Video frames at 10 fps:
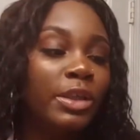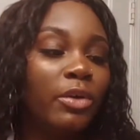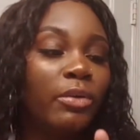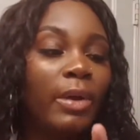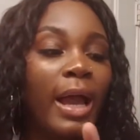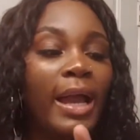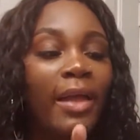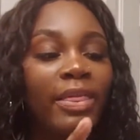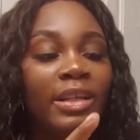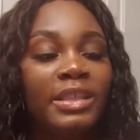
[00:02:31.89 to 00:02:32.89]
So I
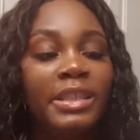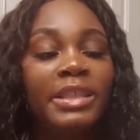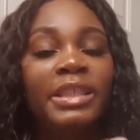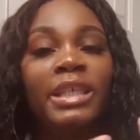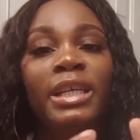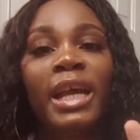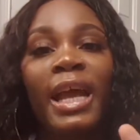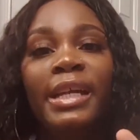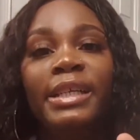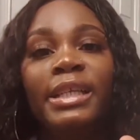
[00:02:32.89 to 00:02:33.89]
got the 16,
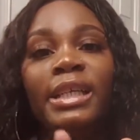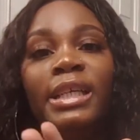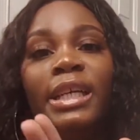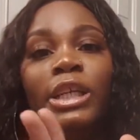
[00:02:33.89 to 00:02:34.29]
18,